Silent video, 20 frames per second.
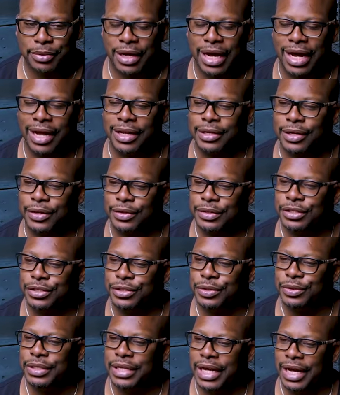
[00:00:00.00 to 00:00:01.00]
How long did
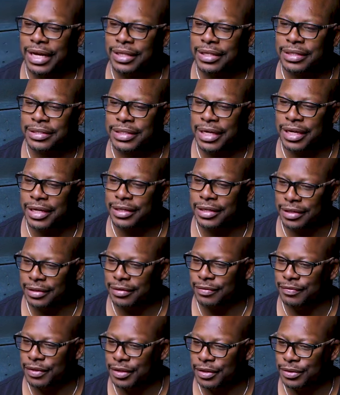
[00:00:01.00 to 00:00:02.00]
you date said
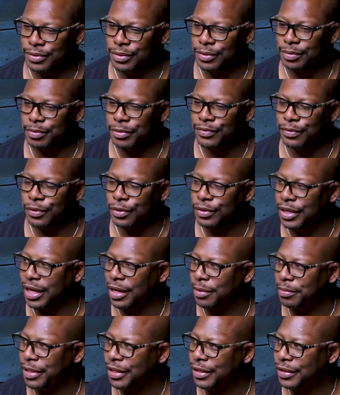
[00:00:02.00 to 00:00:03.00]
individual before you
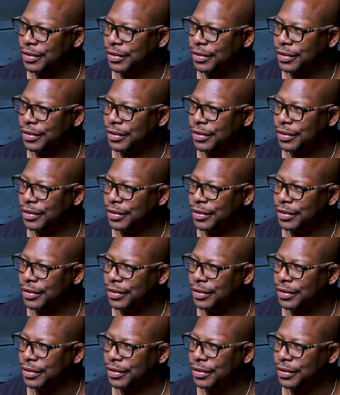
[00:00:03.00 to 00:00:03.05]
got married?